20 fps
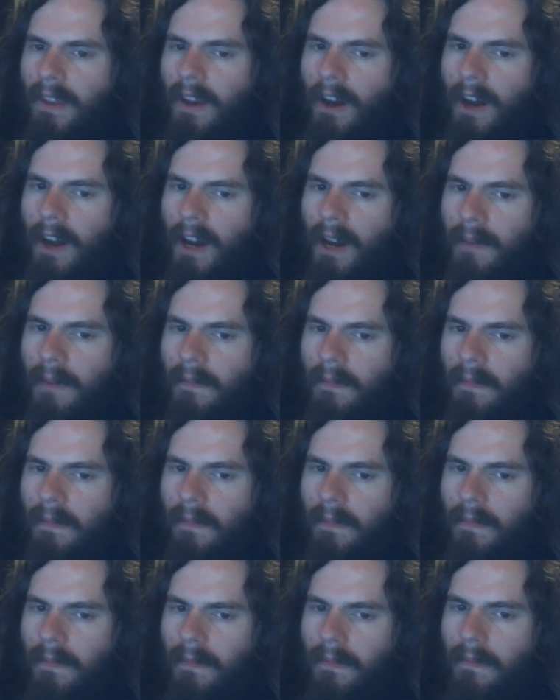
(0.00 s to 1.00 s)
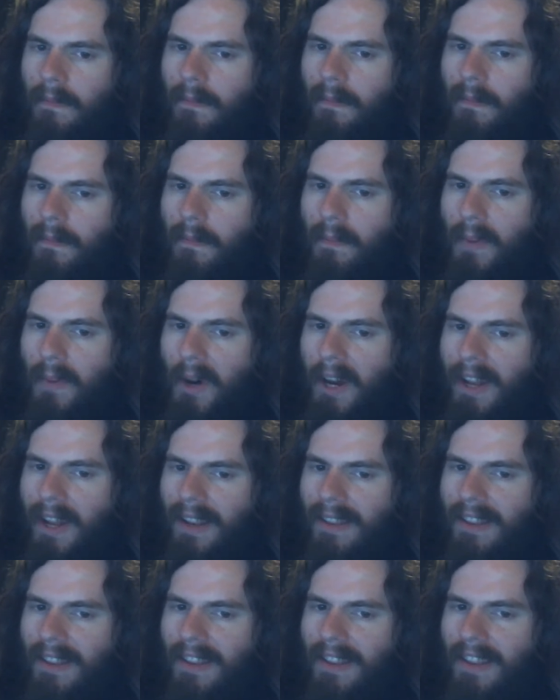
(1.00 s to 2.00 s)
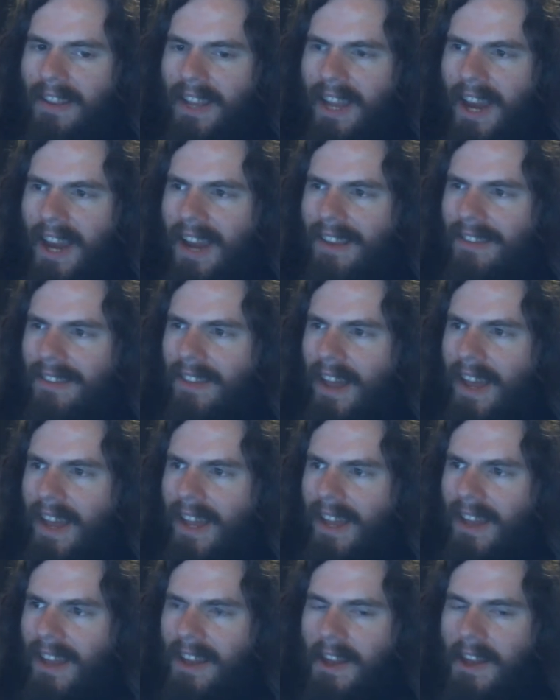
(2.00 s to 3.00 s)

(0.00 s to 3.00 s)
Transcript: Um, but the guy's like,